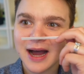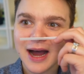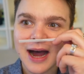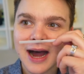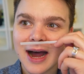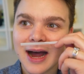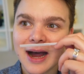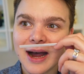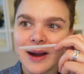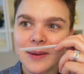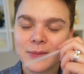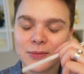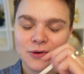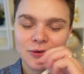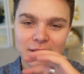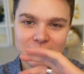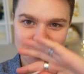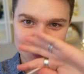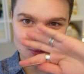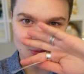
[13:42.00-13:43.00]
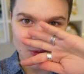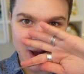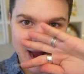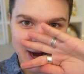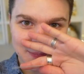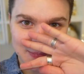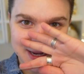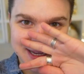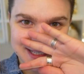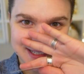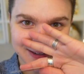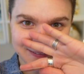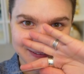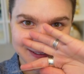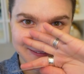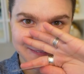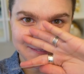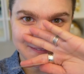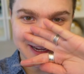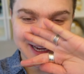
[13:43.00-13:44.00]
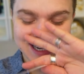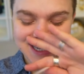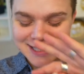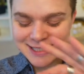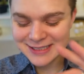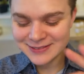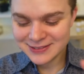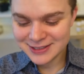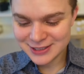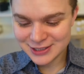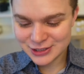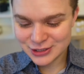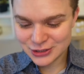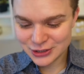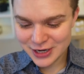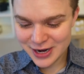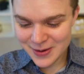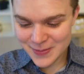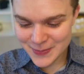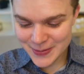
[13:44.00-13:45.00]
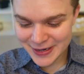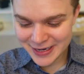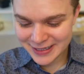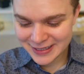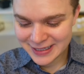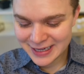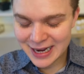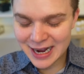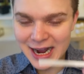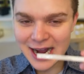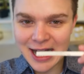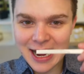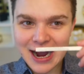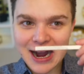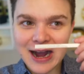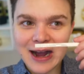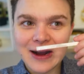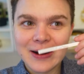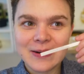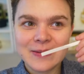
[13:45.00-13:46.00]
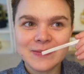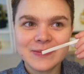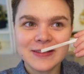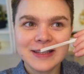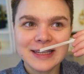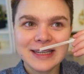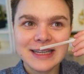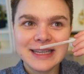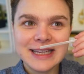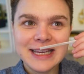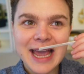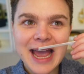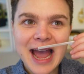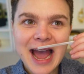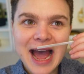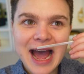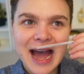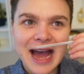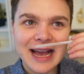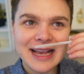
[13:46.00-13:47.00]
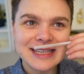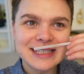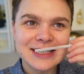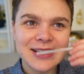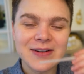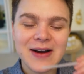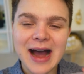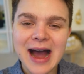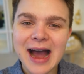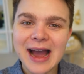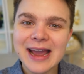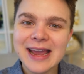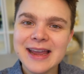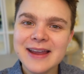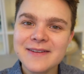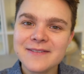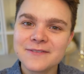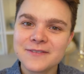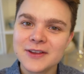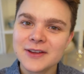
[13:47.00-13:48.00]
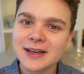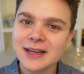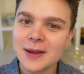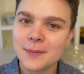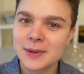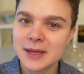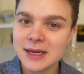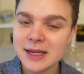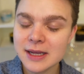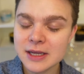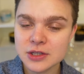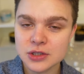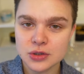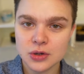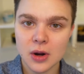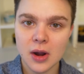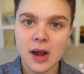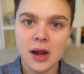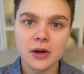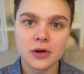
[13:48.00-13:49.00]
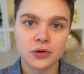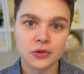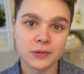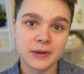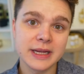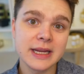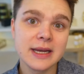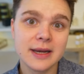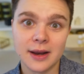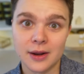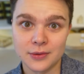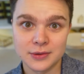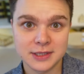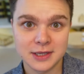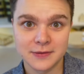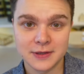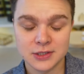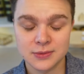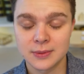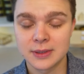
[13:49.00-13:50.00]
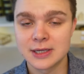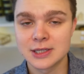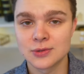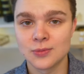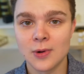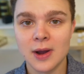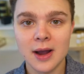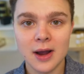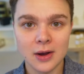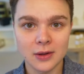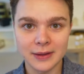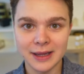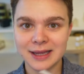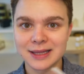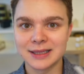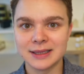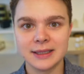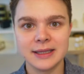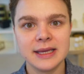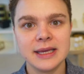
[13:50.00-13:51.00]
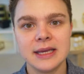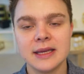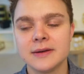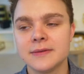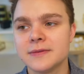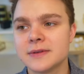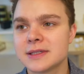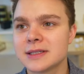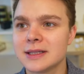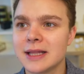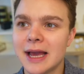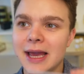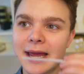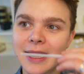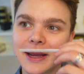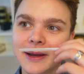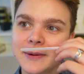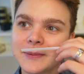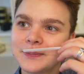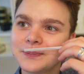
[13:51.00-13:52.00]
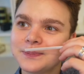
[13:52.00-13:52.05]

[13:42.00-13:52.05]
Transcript: Um, oh, I just whacked myself in the face with a strip. Um, yeah, so I feel like I'm getting a strong green note to this one as well, like leaves, like,